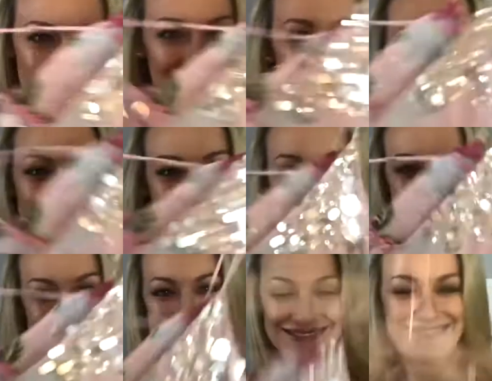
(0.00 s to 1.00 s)
So yeah,
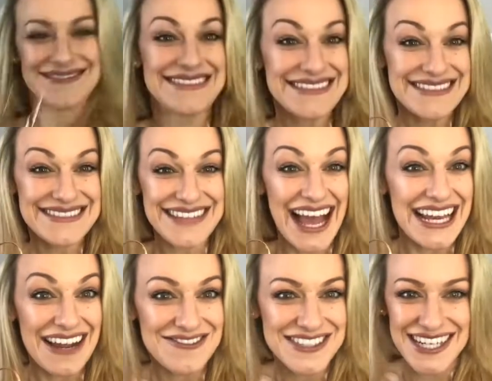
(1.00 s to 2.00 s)
I
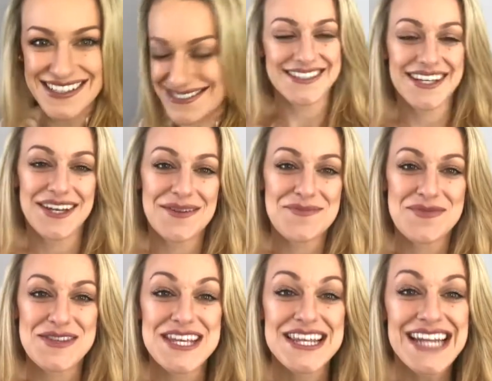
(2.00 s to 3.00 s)
loved it.
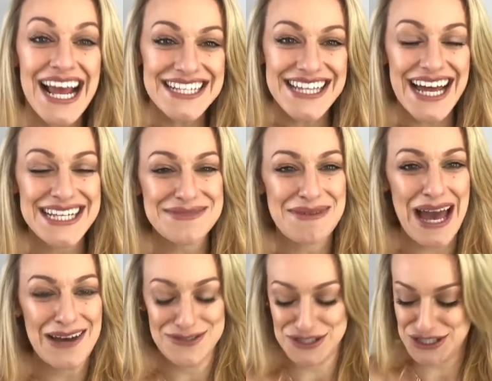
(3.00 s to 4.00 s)
So the next item I
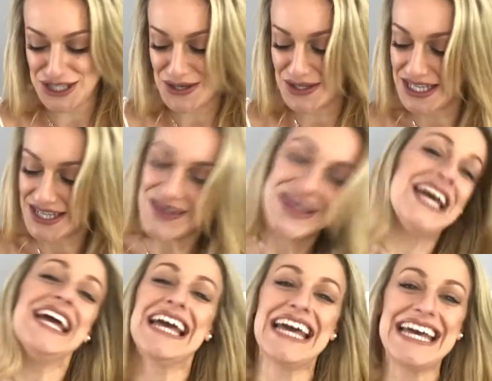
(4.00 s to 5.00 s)
have to show you
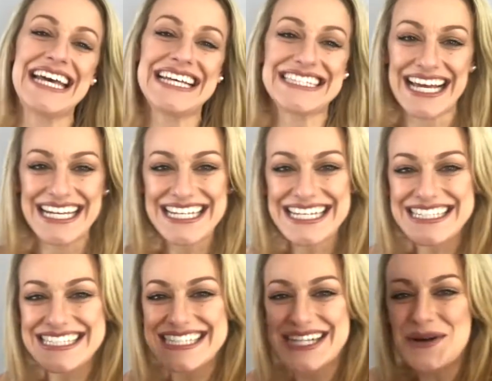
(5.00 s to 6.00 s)
is a
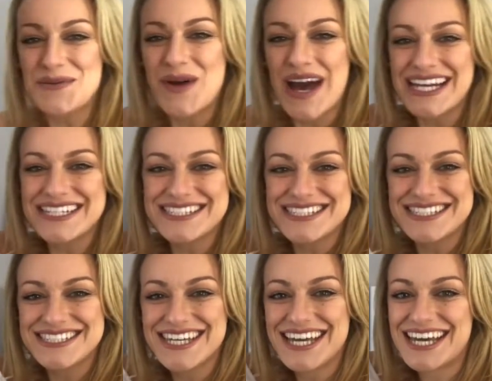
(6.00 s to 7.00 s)
little white
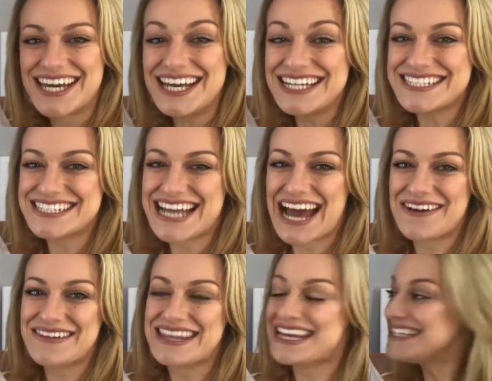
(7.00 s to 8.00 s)
skirt. Now
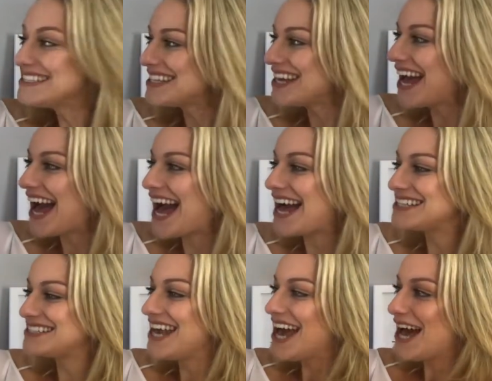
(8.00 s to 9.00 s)
this
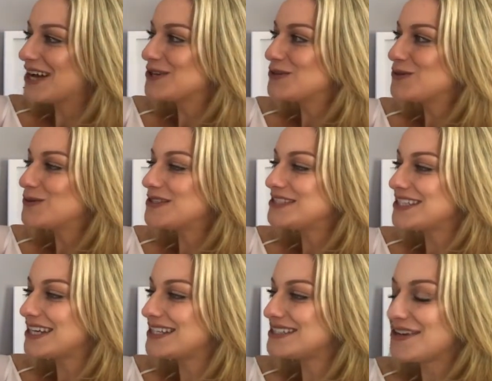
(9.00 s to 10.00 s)
has a
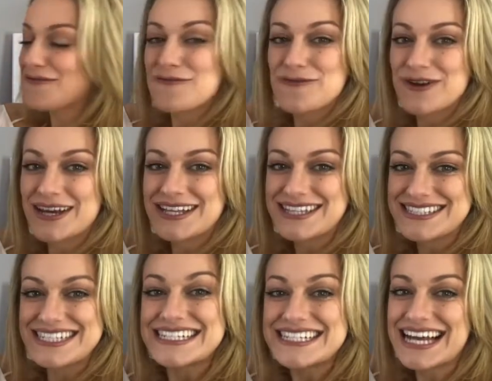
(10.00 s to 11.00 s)
gorgeous frill
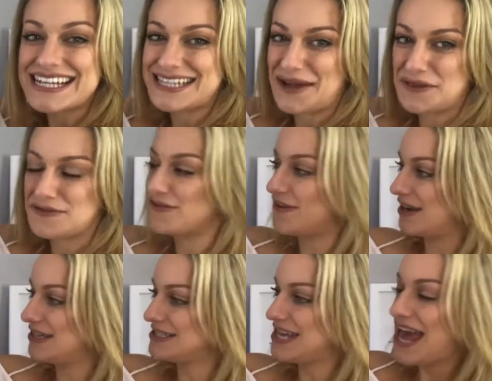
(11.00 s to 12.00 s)
detail down the
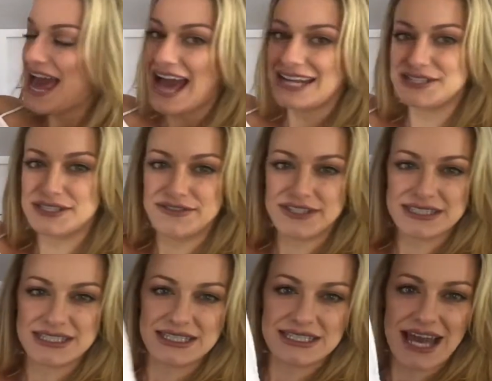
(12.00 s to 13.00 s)
front. I don't know if you
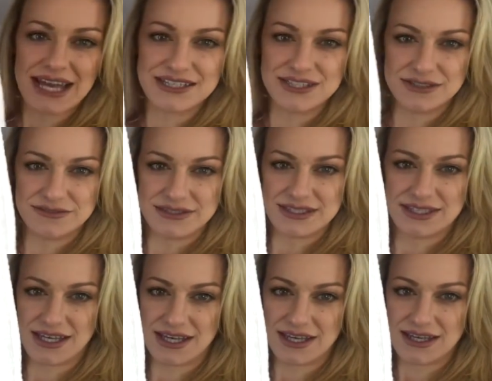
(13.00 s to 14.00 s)
can see the texture of the
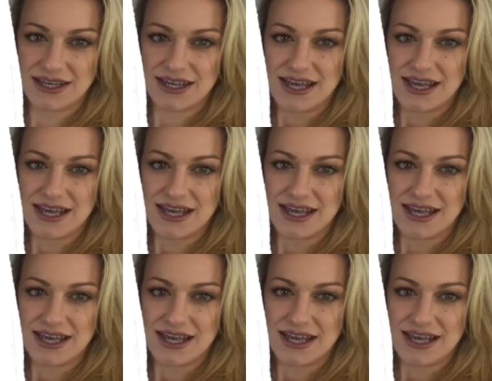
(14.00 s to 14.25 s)
skirt.